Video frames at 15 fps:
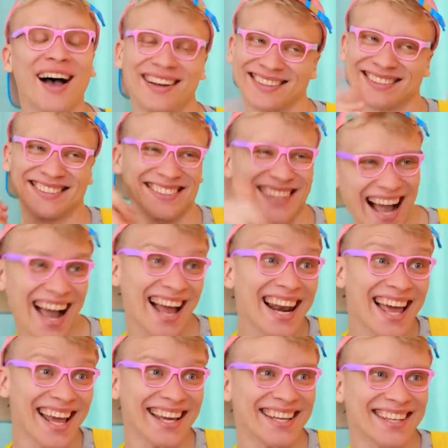Got
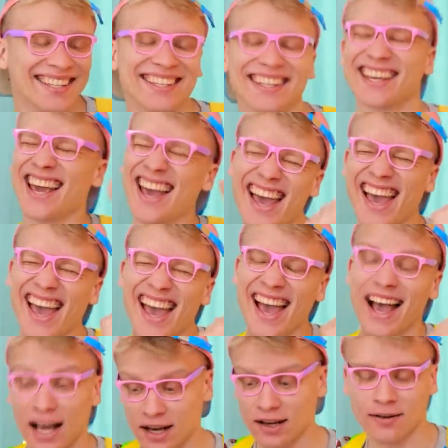it! I can
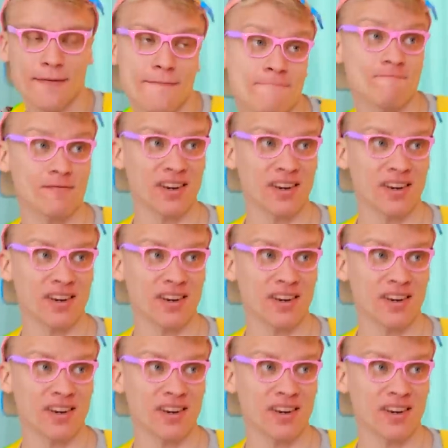do this!